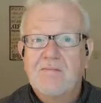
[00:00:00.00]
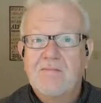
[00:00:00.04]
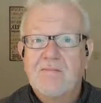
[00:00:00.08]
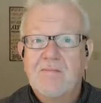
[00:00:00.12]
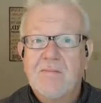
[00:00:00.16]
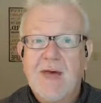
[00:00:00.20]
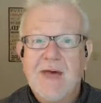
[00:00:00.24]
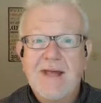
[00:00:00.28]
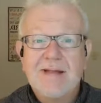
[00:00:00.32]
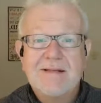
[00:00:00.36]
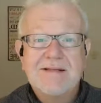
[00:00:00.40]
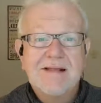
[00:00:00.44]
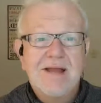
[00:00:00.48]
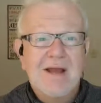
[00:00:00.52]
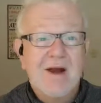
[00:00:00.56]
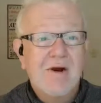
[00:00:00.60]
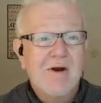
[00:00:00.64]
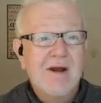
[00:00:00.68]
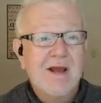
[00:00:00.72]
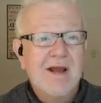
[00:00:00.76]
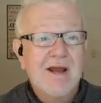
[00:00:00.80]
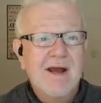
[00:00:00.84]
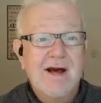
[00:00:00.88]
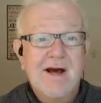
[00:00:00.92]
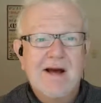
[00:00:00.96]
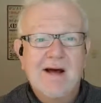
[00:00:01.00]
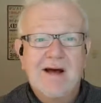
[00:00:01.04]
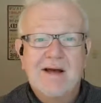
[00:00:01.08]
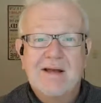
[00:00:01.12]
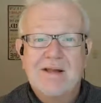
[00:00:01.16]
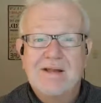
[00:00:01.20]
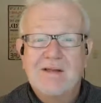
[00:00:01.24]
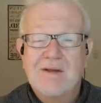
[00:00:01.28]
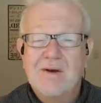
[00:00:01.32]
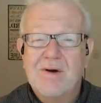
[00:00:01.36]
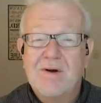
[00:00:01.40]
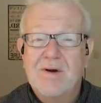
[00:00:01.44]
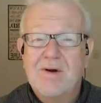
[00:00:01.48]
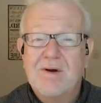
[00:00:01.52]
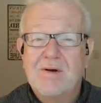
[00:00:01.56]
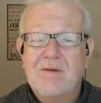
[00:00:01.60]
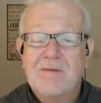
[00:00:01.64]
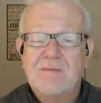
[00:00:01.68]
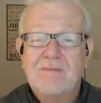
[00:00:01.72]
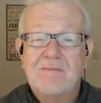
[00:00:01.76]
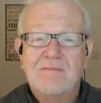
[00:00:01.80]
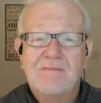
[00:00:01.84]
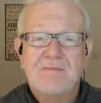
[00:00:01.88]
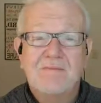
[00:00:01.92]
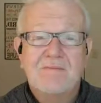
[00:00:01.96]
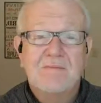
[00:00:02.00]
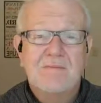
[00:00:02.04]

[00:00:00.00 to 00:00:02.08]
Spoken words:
That's our God, y'all.